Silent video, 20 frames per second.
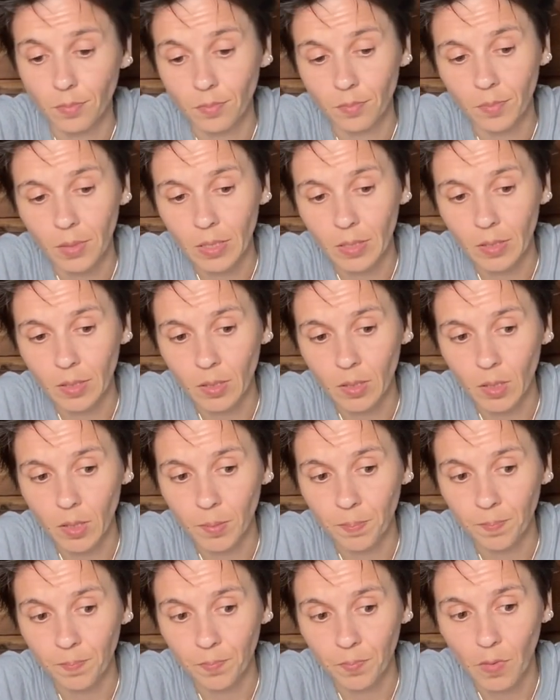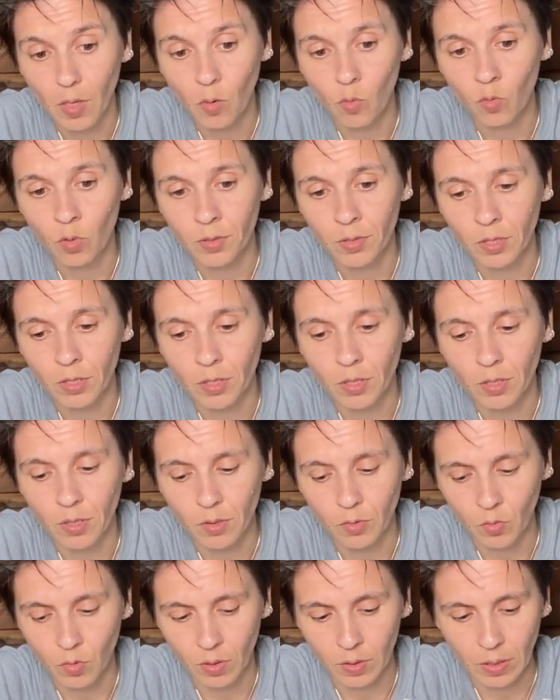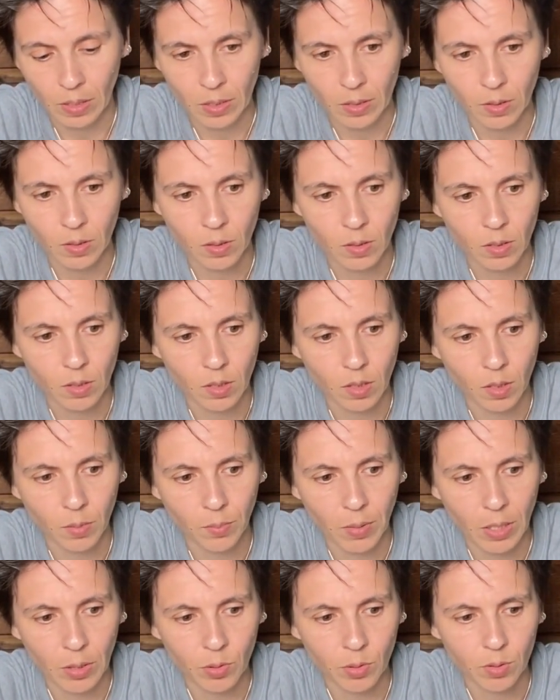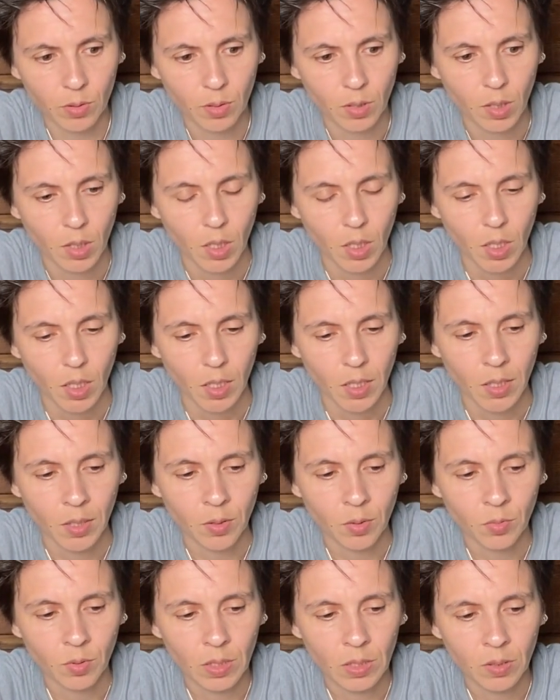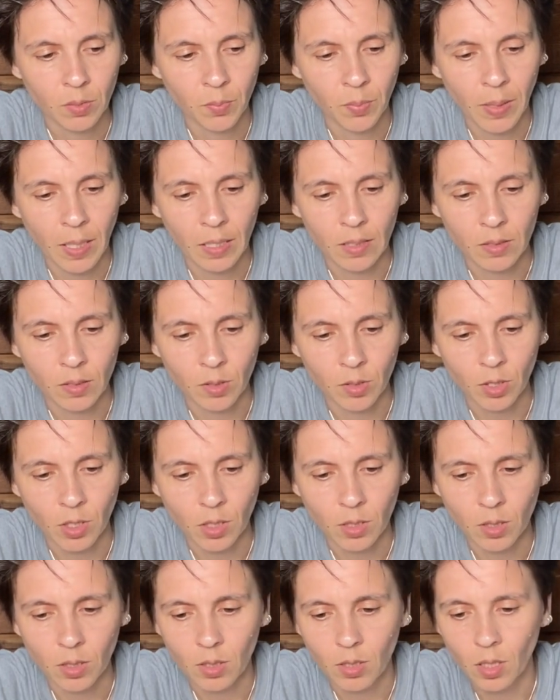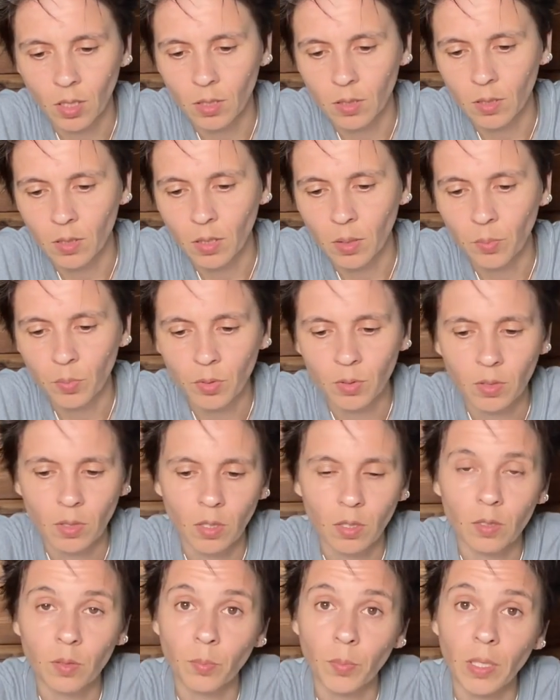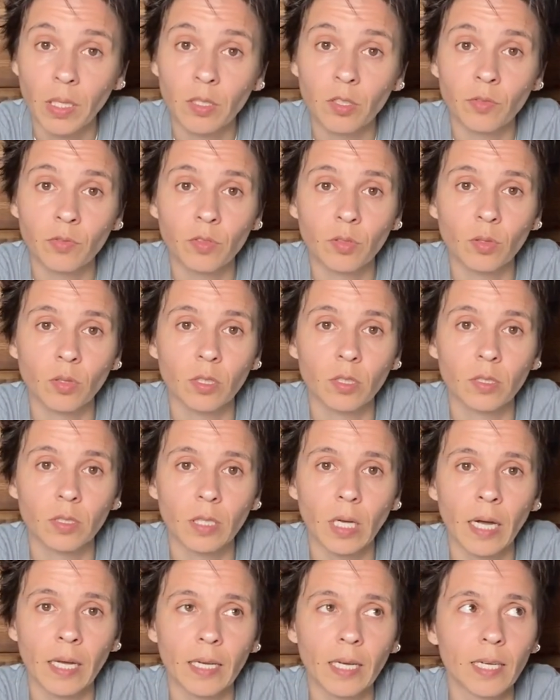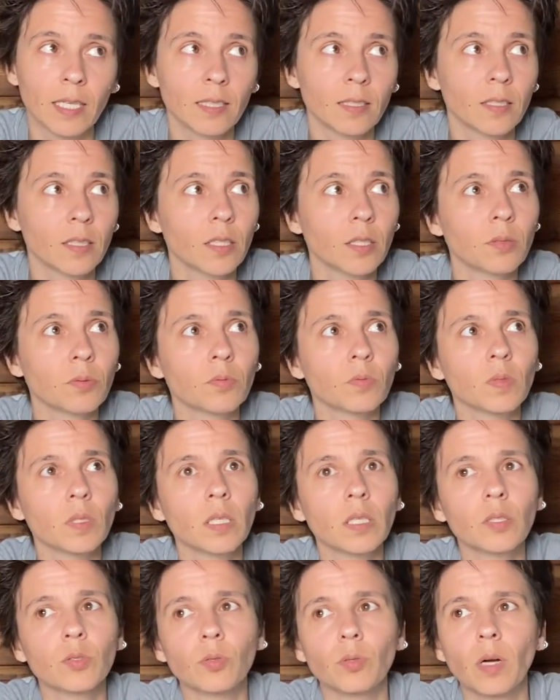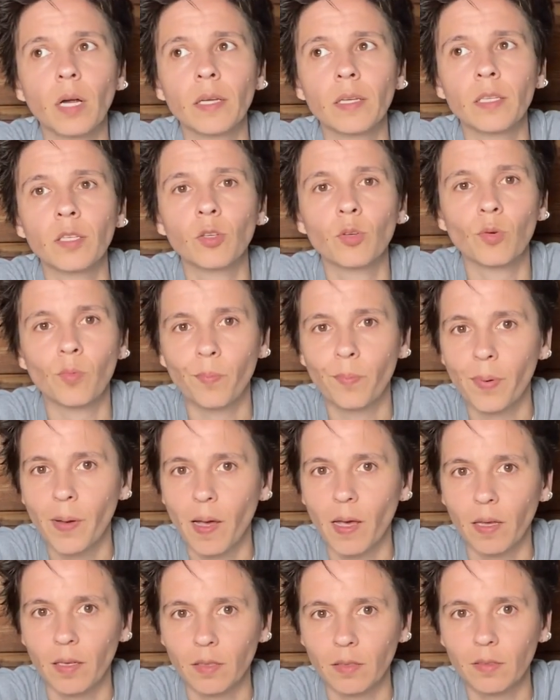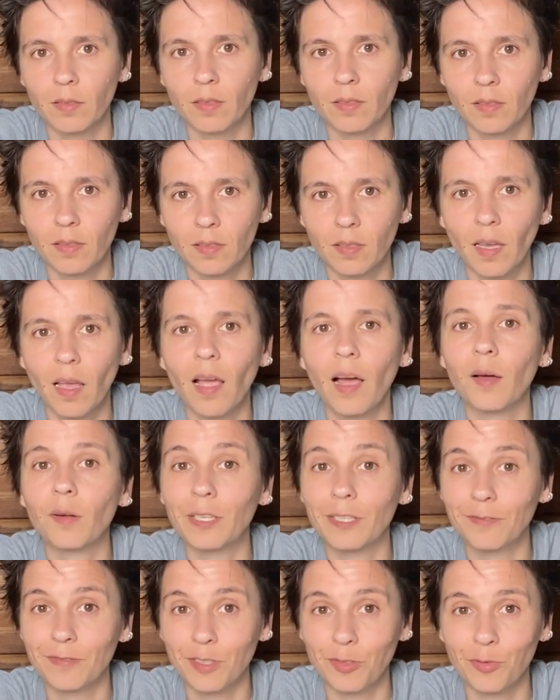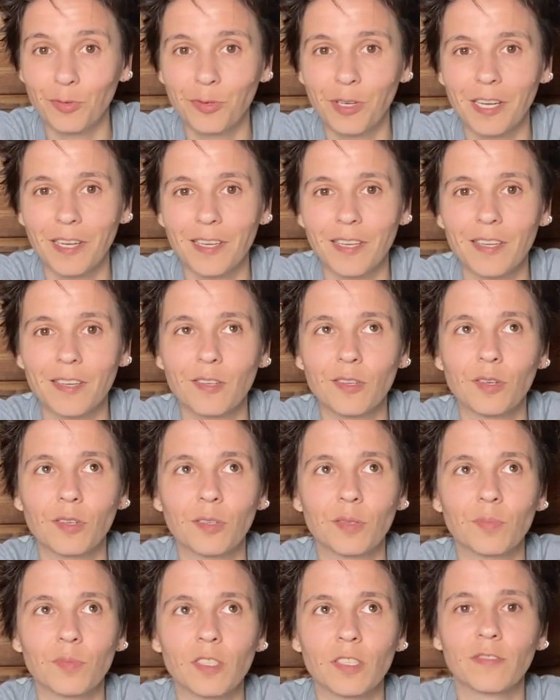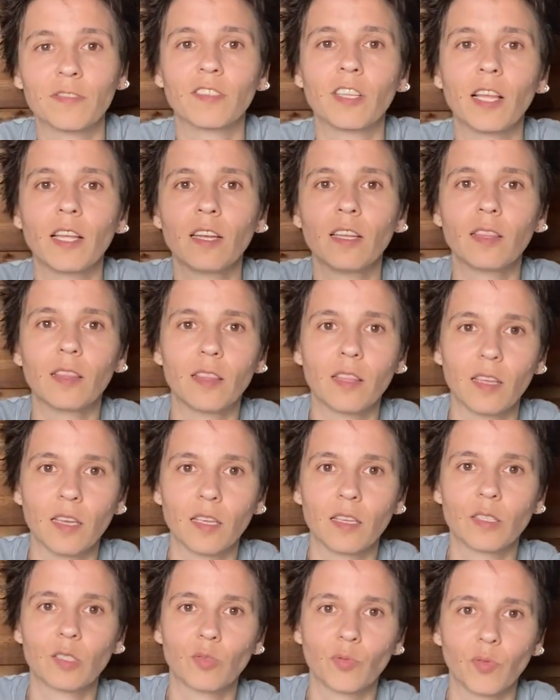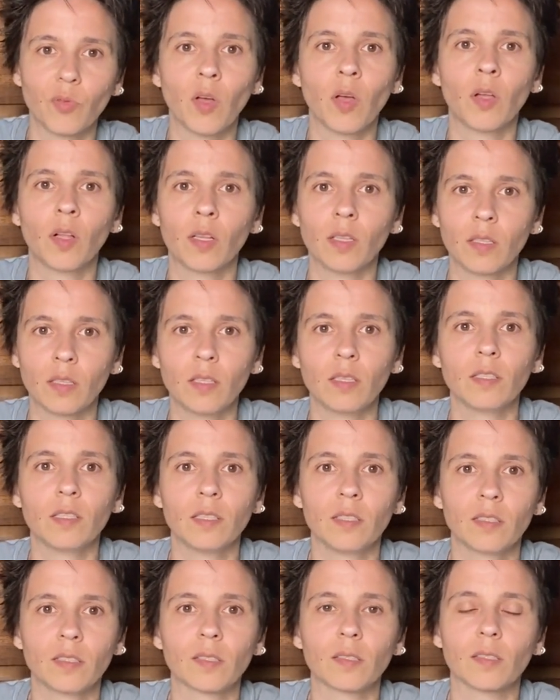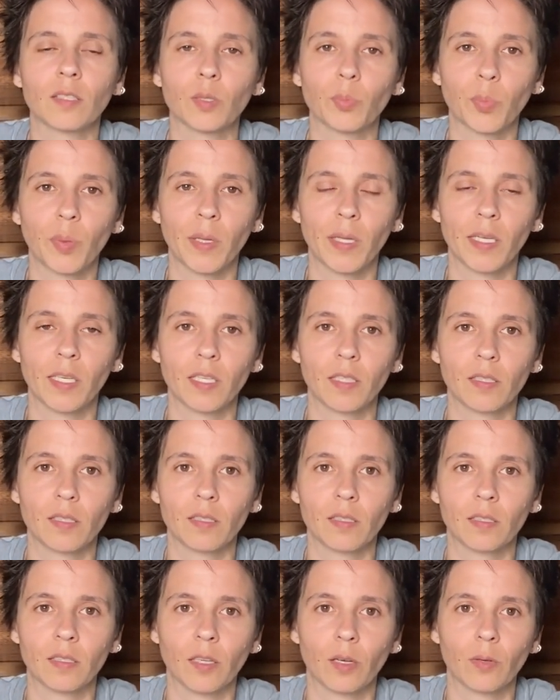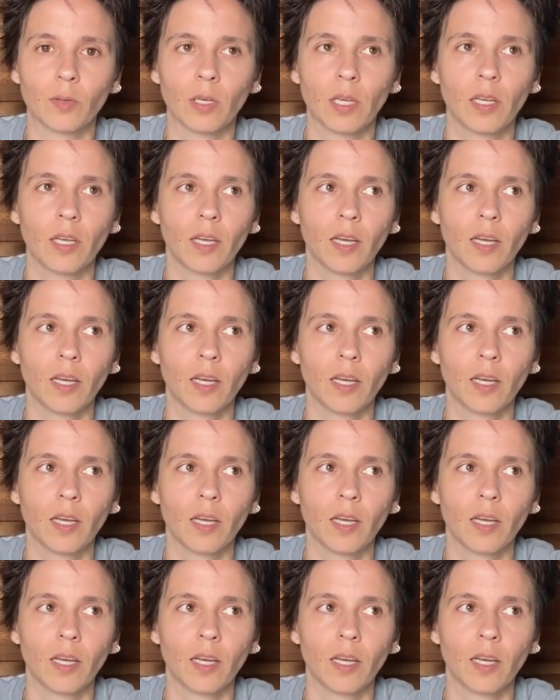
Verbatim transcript: basically. We'll see what that is about. In the recent past, the Justice card, the Temperance card, the Page of Swords, I kind of see you really trying your best to stay out of the way in terms of letting things fall into their place, you know?